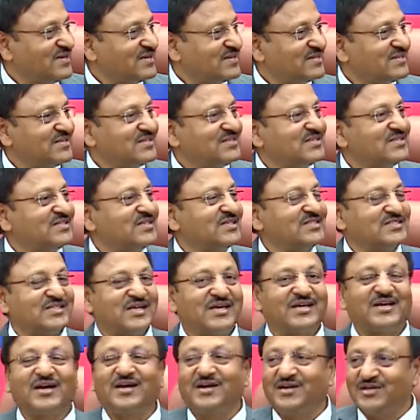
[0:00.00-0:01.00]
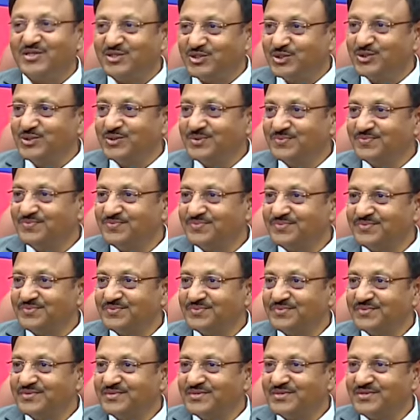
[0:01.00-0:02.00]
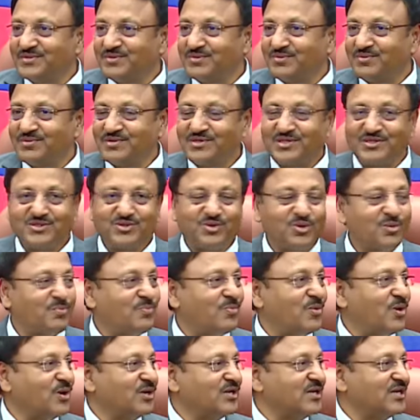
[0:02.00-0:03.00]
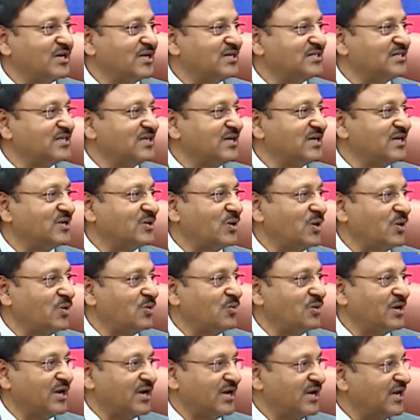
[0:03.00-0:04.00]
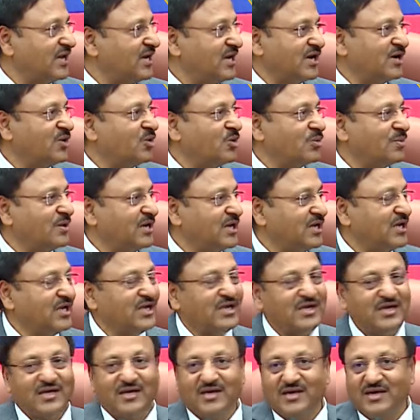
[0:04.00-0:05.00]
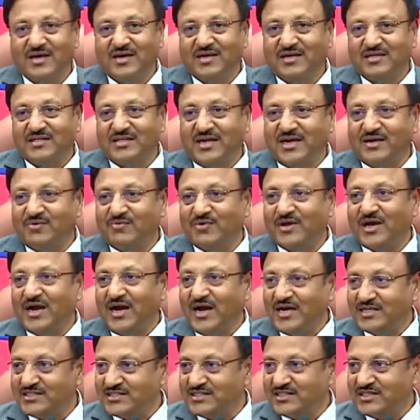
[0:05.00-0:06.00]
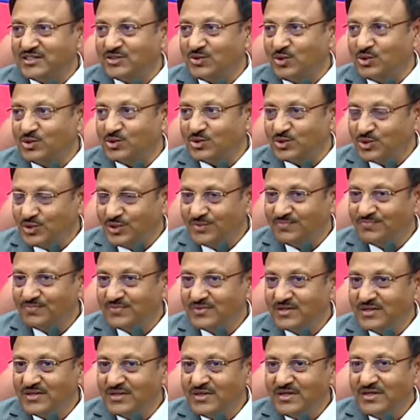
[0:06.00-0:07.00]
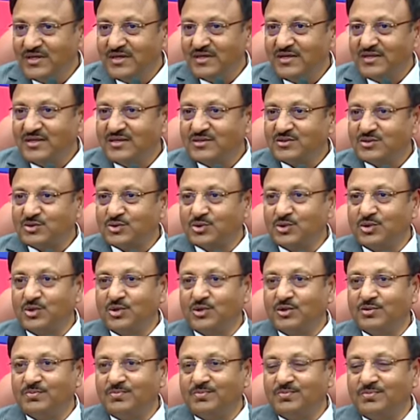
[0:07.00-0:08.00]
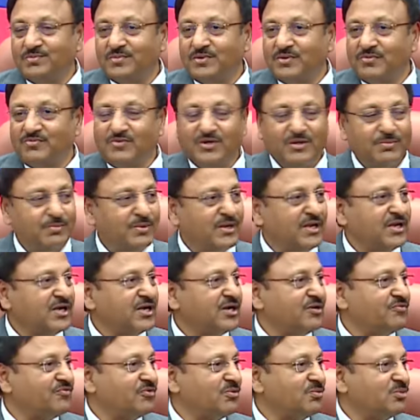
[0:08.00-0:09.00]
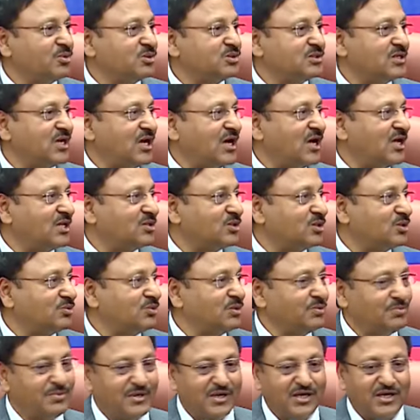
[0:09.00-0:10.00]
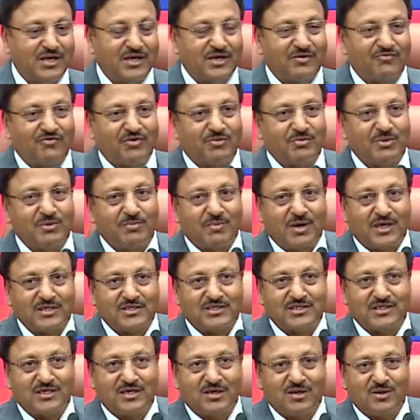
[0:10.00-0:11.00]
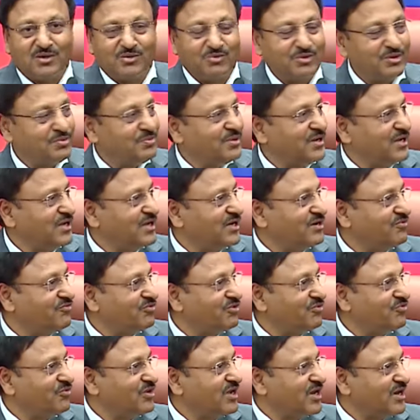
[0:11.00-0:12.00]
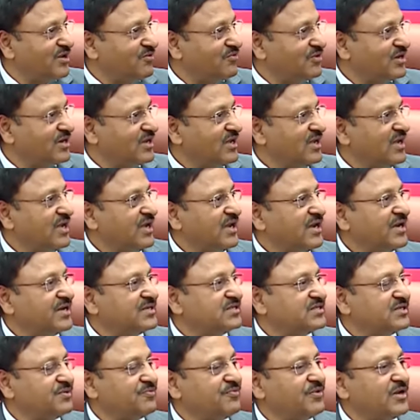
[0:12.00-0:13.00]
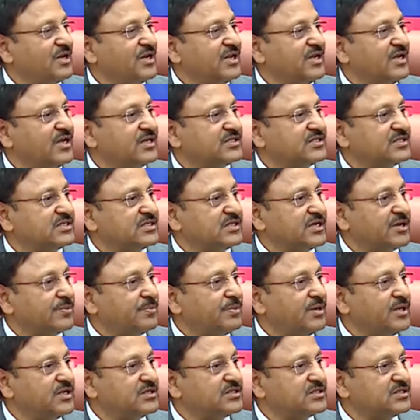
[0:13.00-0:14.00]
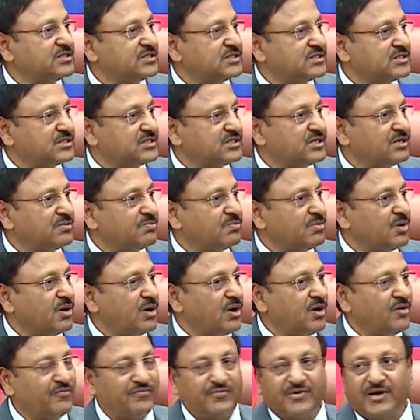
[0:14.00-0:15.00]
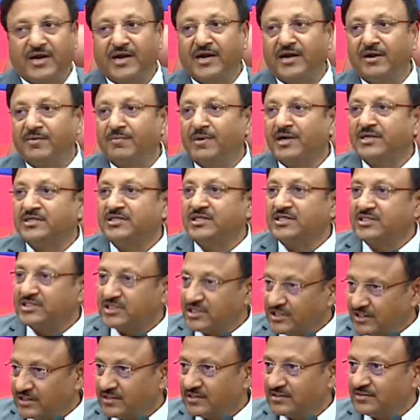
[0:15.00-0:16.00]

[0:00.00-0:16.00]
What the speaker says: This is a settled issue. There's no point raising it all over again, and nobody that way asked us also. So we bring it from Gujarat, or we bring it from Himachal, or we bring it from wherever. It's a very established system of randomization.